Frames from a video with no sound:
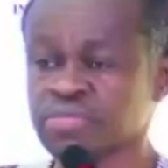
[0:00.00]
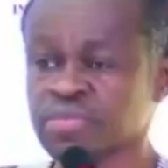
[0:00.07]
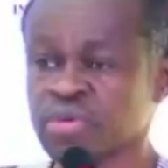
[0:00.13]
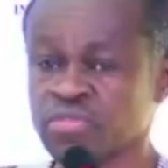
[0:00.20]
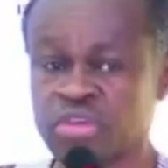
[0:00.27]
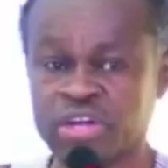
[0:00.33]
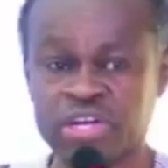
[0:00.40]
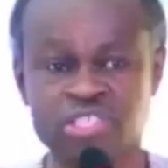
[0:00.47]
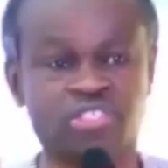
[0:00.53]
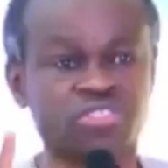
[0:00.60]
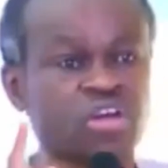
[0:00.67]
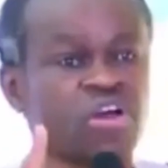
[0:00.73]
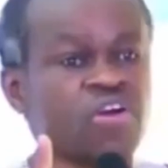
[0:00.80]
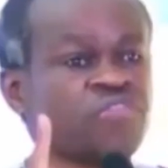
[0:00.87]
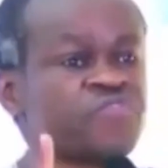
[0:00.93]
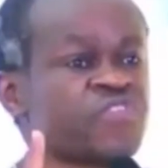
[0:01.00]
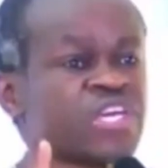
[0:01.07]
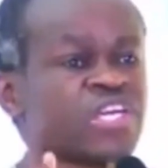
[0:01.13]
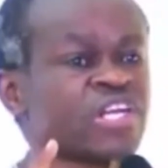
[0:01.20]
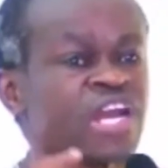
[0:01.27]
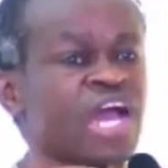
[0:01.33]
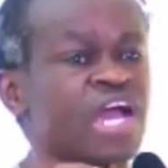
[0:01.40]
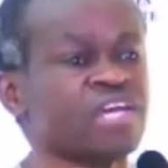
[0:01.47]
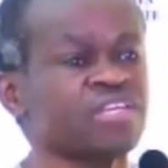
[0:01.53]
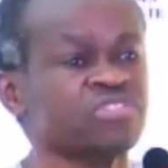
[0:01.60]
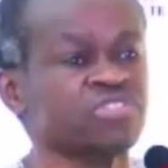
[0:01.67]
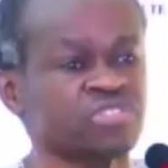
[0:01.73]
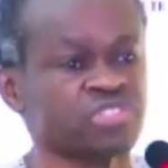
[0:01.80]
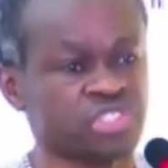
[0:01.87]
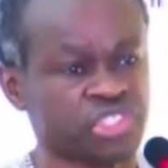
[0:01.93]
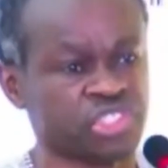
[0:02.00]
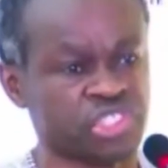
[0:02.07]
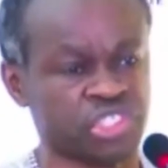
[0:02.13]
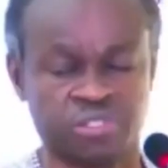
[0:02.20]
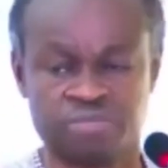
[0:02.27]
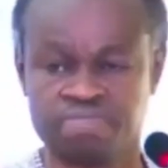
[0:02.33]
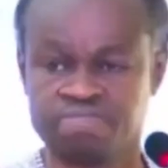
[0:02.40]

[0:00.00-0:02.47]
There is no free lunch.